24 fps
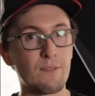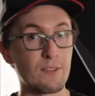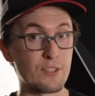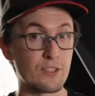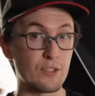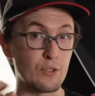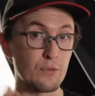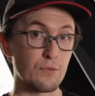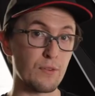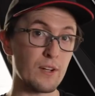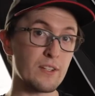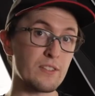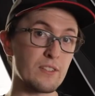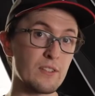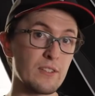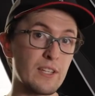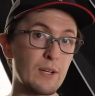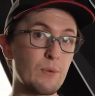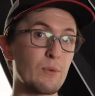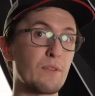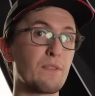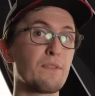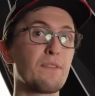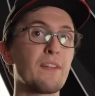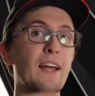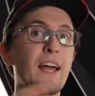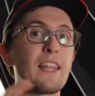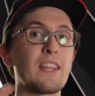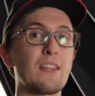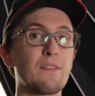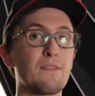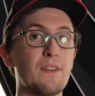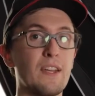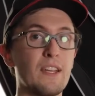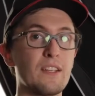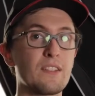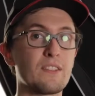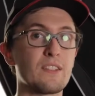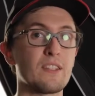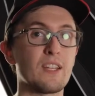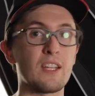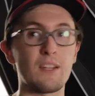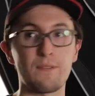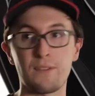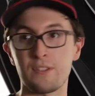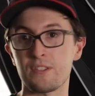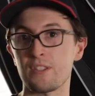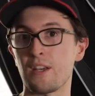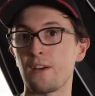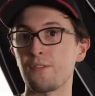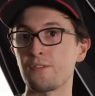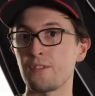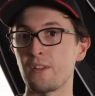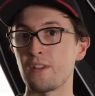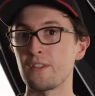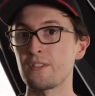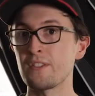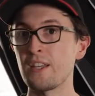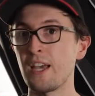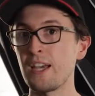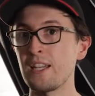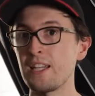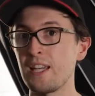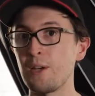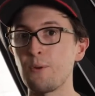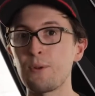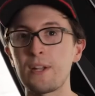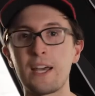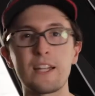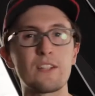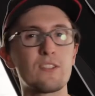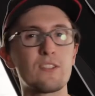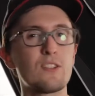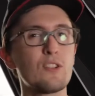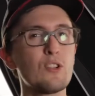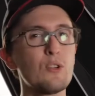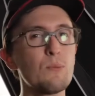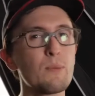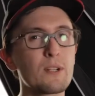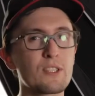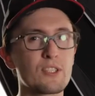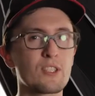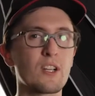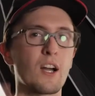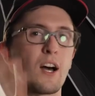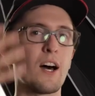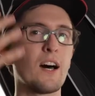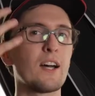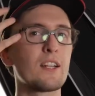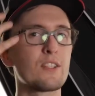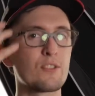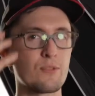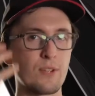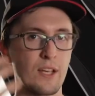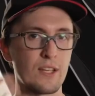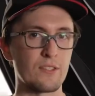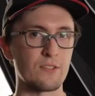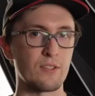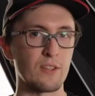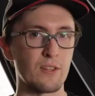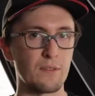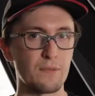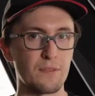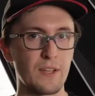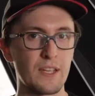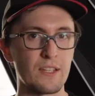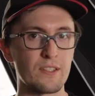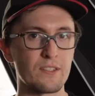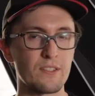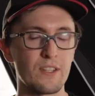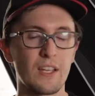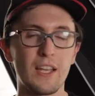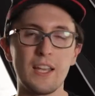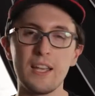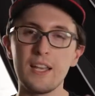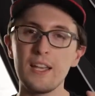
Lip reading: If it's too frontal, it would flatten the face, and if it's off to the side, it would add too much contrast to the face.